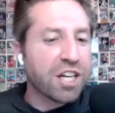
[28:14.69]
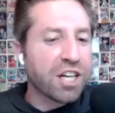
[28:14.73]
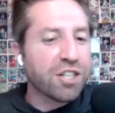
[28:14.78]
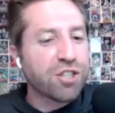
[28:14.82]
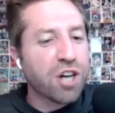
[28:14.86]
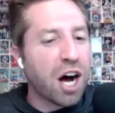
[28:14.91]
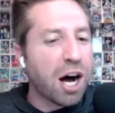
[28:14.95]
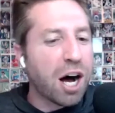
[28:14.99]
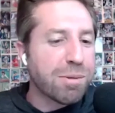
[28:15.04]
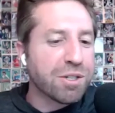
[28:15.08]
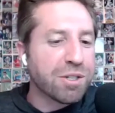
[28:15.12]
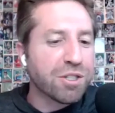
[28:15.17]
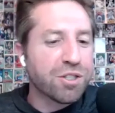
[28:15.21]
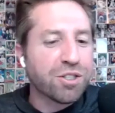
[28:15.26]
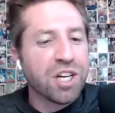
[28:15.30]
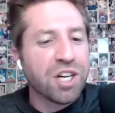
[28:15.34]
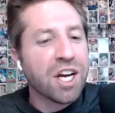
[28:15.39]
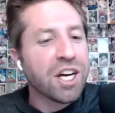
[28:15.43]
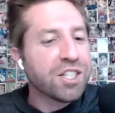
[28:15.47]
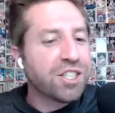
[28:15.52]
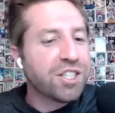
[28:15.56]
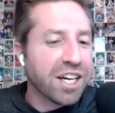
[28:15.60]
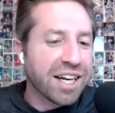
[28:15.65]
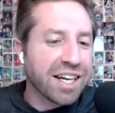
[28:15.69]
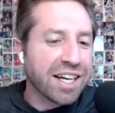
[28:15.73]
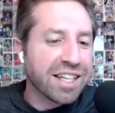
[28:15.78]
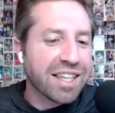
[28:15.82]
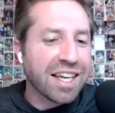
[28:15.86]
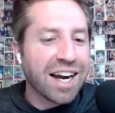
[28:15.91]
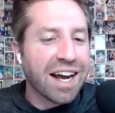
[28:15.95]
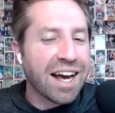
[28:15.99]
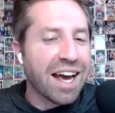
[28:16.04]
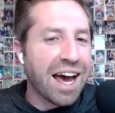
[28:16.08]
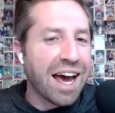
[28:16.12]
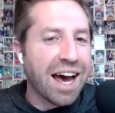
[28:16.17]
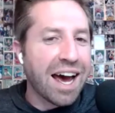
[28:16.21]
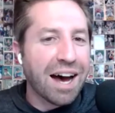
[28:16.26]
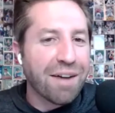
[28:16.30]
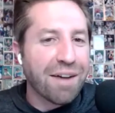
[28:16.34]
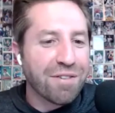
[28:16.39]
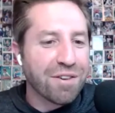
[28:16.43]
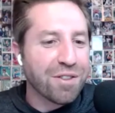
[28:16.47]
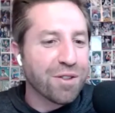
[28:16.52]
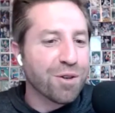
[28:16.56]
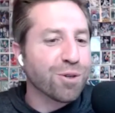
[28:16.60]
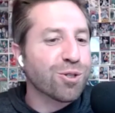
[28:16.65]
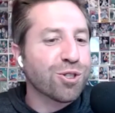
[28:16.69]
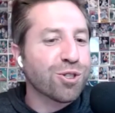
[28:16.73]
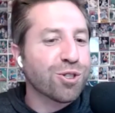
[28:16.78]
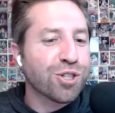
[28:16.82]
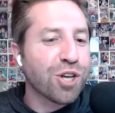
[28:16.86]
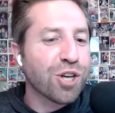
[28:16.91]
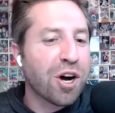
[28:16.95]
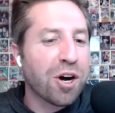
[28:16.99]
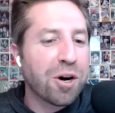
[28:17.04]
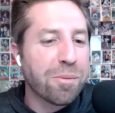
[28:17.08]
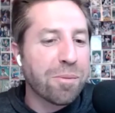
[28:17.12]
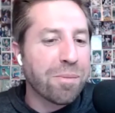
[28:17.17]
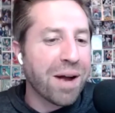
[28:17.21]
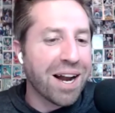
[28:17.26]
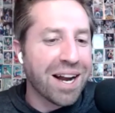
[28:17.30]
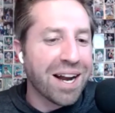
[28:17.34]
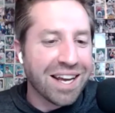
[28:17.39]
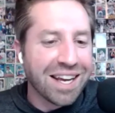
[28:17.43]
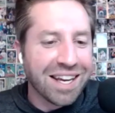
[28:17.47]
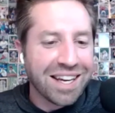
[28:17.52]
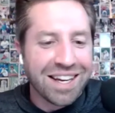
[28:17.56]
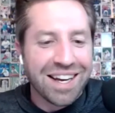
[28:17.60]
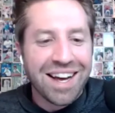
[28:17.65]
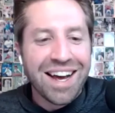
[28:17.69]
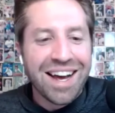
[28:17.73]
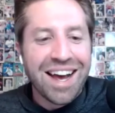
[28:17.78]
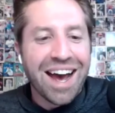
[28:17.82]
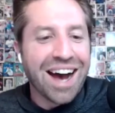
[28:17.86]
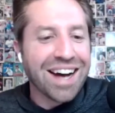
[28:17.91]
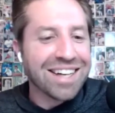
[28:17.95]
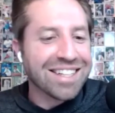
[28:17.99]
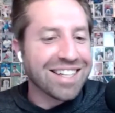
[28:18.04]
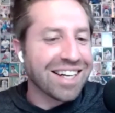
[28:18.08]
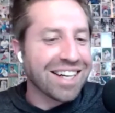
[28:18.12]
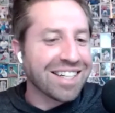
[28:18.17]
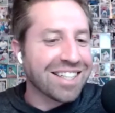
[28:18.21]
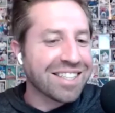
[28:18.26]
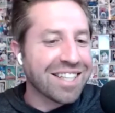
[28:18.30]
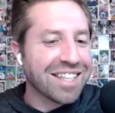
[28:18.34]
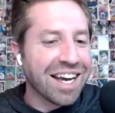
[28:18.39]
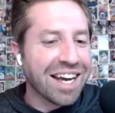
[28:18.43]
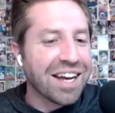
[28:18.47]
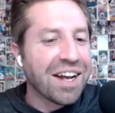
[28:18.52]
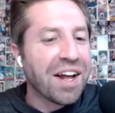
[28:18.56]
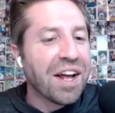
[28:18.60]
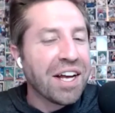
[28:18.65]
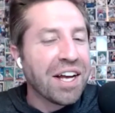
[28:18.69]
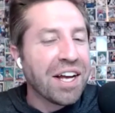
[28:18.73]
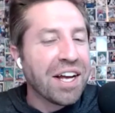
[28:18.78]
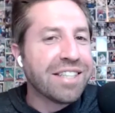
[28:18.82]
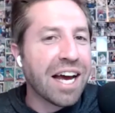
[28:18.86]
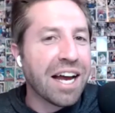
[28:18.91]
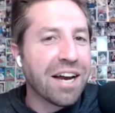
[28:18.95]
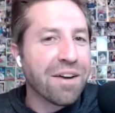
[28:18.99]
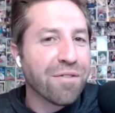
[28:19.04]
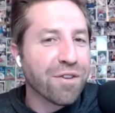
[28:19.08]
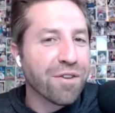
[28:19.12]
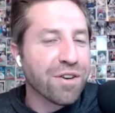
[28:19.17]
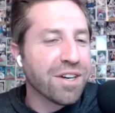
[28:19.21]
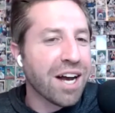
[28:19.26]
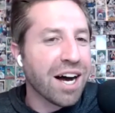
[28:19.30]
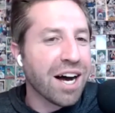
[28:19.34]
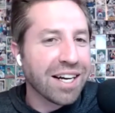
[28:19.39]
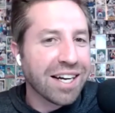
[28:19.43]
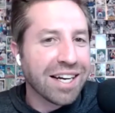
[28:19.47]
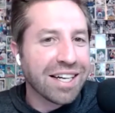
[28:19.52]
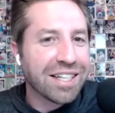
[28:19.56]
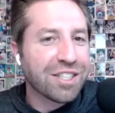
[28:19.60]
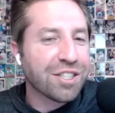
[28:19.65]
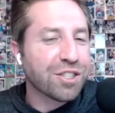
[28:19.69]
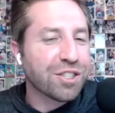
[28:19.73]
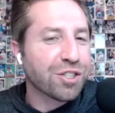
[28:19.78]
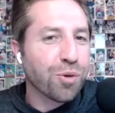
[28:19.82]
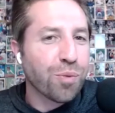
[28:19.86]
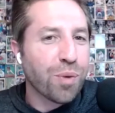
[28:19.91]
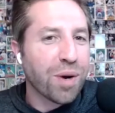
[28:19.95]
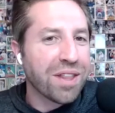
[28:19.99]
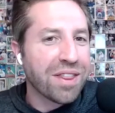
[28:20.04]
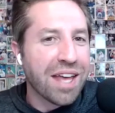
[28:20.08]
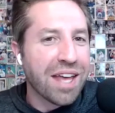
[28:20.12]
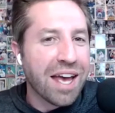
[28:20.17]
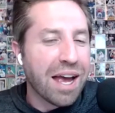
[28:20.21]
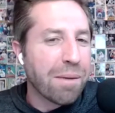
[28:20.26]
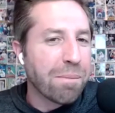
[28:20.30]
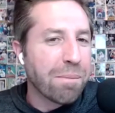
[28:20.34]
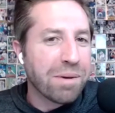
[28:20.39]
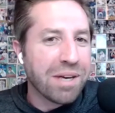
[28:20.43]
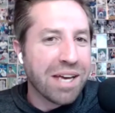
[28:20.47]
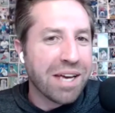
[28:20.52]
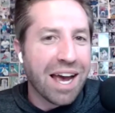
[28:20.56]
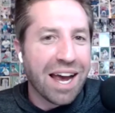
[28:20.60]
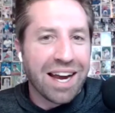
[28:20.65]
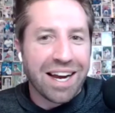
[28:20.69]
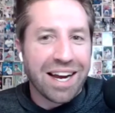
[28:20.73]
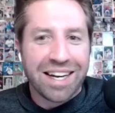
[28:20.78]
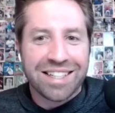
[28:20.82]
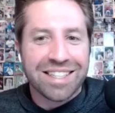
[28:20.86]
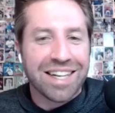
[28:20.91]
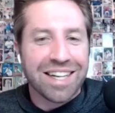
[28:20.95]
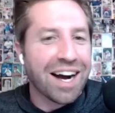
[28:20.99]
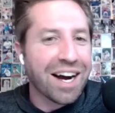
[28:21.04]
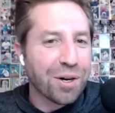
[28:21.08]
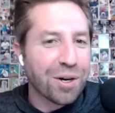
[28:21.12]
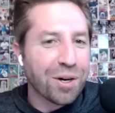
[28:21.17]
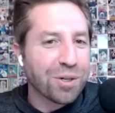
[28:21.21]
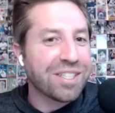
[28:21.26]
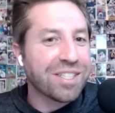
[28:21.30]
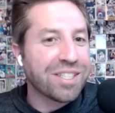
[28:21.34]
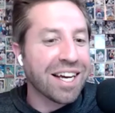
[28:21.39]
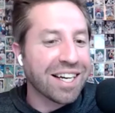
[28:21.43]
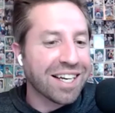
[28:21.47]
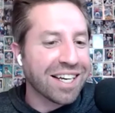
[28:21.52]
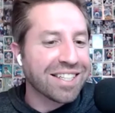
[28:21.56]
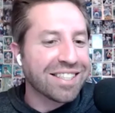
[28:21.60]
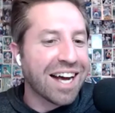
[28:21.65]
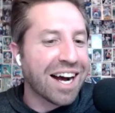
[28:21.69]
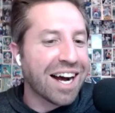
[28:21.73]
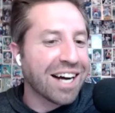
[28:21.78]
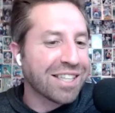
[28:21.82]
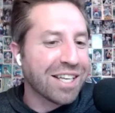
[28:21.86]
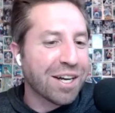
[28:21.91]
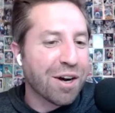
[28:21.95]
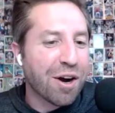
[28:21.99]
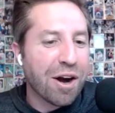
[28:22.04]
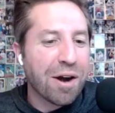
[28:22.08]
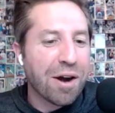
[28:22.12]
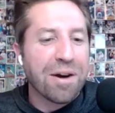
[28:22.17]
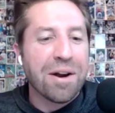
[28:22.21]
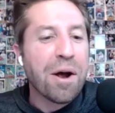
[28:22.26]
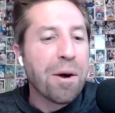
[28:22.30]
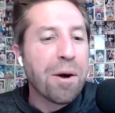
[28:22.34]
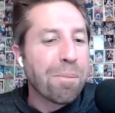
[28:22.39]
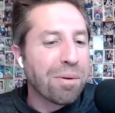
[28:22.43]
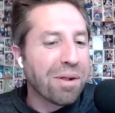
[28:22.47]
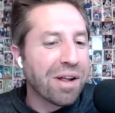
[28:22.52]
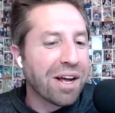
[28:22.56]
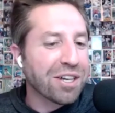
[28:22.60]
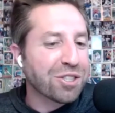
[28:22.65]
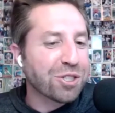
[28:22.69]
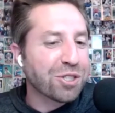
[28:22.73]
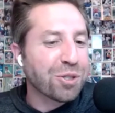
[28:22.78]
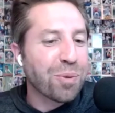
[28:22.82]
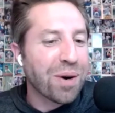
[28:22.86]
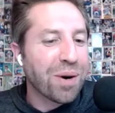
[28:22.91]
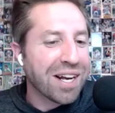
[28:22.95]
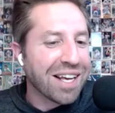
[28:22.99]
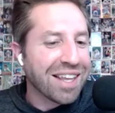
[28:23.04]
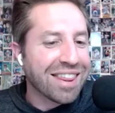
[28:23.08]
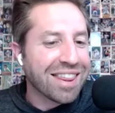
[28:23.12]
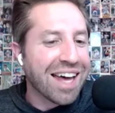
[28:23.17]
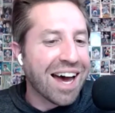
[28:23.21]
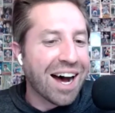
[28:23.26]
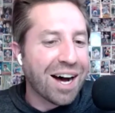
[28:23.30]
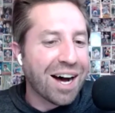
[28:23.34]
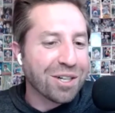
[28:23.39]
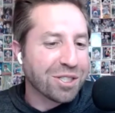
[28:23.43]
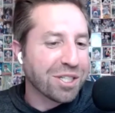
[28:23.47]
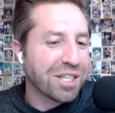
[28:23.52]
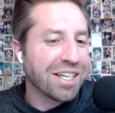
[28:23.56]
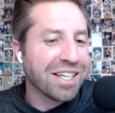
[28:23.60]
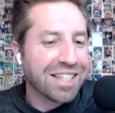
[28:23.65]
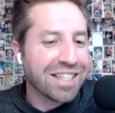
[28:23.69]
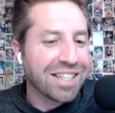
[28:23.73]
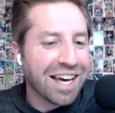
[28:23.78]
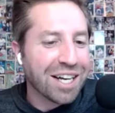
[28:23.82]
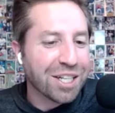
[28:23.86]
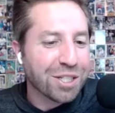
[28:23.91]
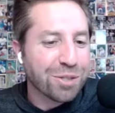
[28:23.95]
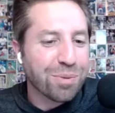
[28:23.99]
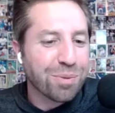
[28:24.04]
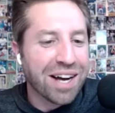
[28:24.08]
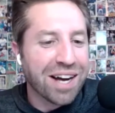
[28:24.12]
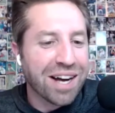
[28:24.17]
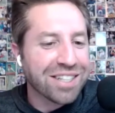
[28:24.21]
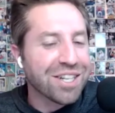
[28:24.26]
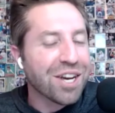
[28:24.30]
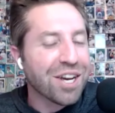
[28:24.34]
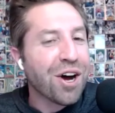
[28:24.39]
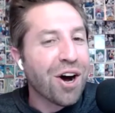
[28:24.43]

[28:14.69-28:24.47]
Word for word: Dobbins ticket that I have. And there's so many, as I like to say, Denver Nuggets to win the NBA title tickets out there at plus 20,000. And guess what?